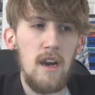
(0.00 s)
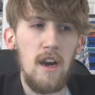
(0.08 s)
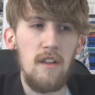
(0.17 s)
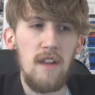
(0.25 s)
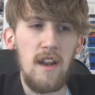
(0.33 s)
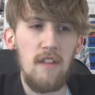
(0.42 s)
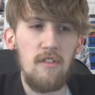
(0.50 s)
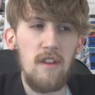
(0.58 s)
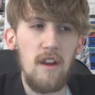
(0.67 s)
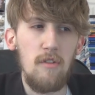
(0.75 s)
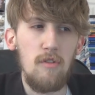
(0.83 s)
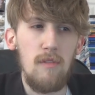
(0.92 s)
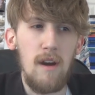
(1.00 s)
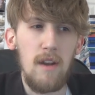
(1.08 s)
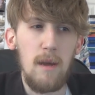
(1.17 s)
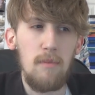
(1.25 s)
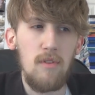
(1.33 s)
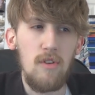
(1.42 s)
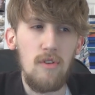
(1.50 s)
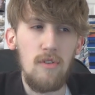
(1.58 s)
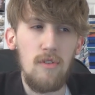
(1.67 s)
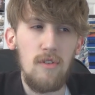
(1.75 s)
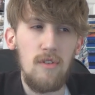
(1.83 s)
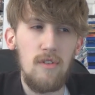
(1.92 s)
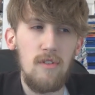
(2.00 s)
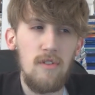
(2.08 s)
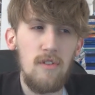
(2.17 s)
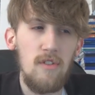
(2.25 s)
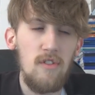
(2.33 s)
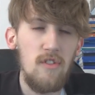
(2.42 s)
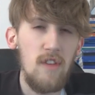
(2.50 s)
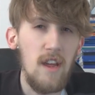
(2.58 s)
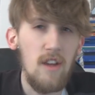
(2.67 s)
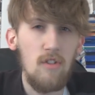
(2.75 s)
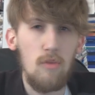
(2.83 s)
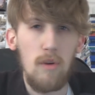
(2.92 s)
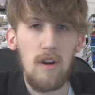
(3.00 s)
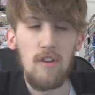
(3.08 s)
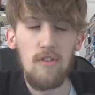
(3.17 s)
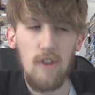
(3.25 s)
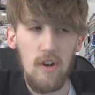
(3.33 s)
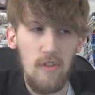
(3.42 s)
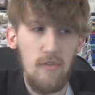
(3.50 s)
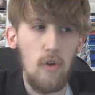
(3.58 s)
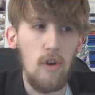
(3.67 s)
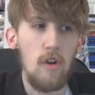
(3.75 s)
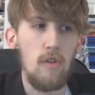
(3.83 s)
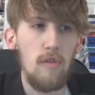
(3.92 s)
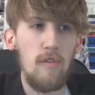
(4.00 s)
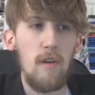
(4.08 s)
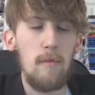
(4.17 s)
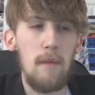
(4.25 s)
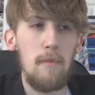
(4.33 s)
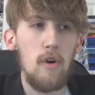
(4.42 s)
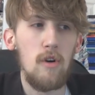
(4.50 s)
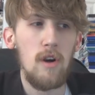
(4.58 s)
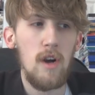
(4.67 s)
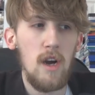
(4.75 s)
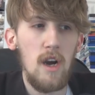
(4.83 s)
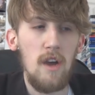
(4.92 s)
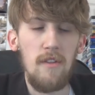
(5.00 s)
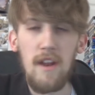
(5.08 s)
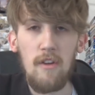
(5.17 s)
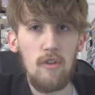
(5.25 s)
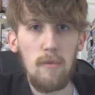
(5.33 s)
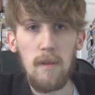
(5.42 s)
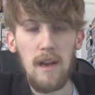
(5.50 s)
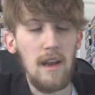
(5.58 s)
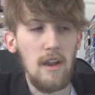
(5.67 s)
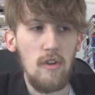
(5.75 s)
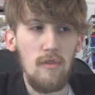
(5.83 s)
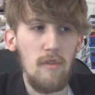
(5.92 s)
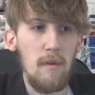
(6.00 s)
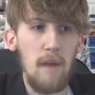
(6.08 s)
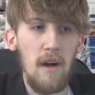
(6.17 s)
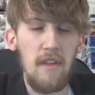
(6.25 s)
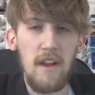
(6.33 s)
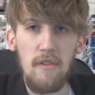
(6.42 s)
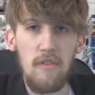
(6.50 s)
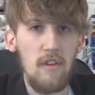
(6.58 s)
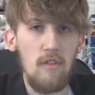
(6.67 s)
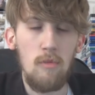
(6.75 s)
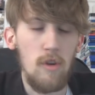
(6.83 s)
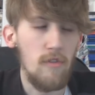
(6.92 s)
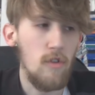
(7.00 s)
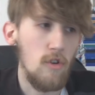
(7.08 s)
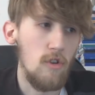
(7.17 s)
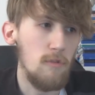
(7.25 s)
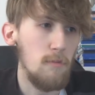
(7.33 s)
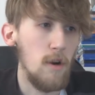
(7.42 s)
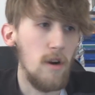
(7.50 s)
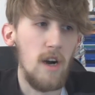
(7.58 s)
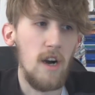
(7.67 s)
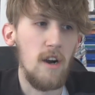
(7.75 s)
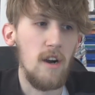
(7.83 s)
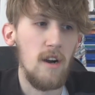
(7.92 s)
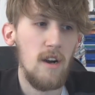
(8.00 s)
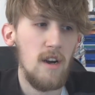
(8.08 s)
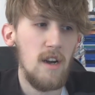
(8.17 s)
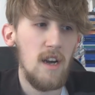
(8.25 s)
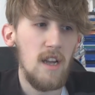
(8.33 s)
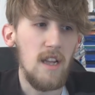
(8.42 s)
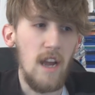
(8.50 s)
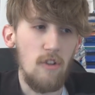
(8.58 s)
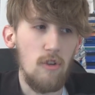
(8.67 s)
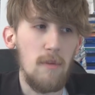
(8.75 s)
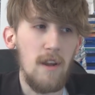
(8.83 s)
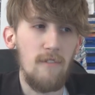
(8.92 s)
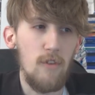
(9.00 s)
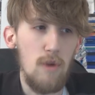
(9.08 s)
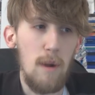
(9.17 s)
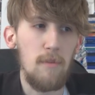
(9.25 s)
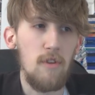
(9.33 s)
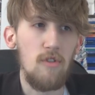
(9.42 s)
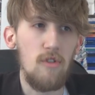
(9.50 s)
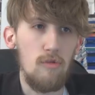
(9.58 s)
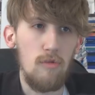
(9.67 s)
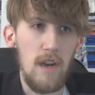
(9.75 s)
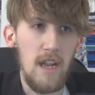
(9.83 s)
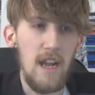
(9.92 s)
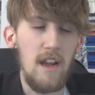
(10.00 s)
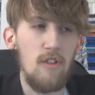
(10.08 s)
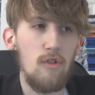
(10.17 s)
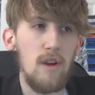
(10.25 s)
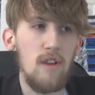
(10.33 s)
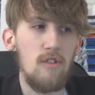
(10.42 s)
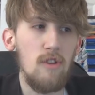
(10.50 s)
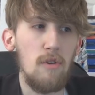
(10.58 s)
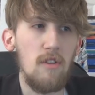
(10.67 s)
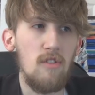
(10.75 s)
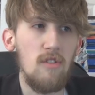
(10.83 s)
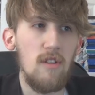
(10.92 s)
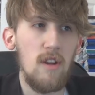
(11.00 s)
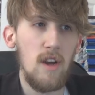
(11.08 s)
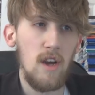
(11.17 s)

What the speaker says: and then I'd say it was around episode 6 where I started to fall in love with it a bit more, and then I was completely in love with it by the end of season 1, of course. But yeah, it took me a few episodes to really get into it, so it's